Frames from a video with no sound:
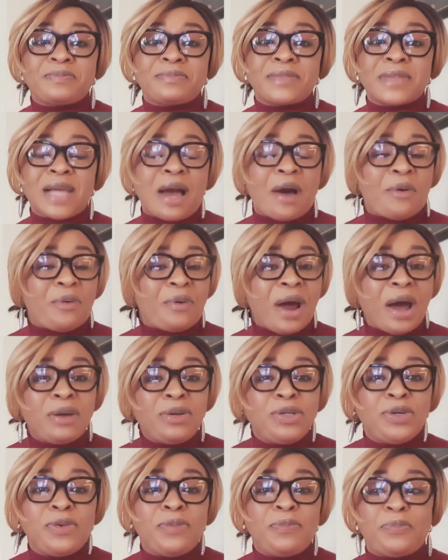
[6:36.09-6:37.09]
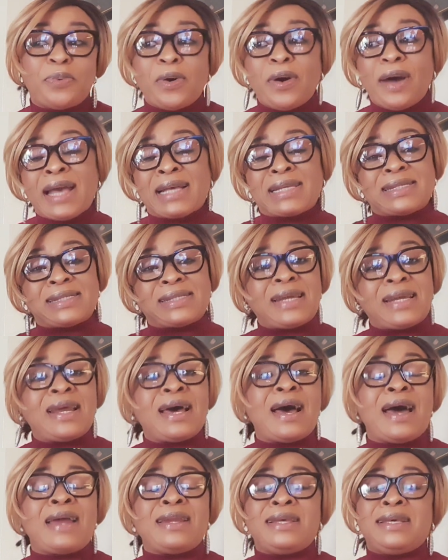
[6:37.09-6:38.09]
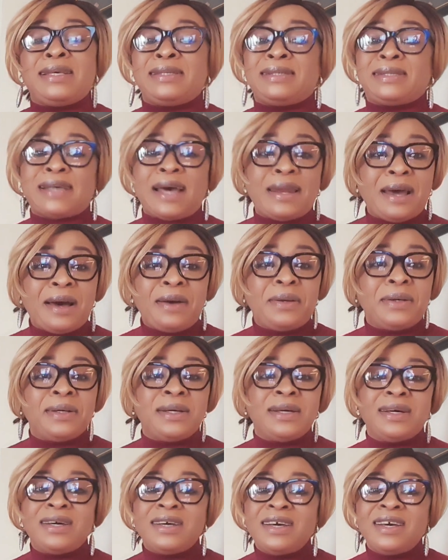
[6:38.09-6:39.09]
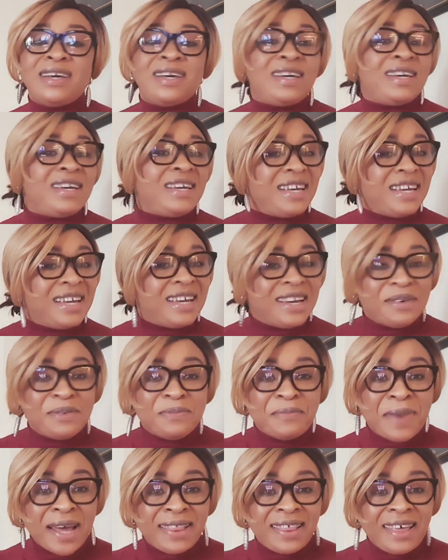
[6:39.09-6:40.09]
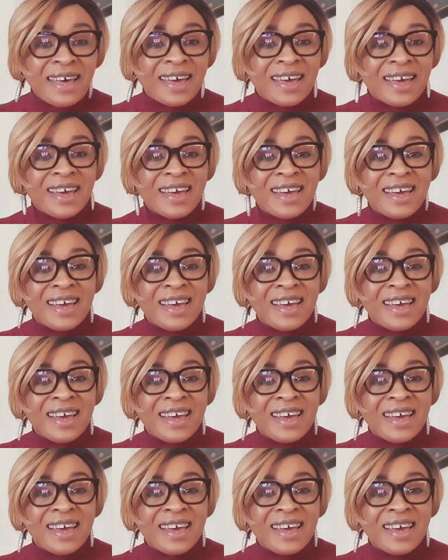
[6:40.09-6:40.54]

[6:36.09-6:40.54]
around you, both external and internal, my dear,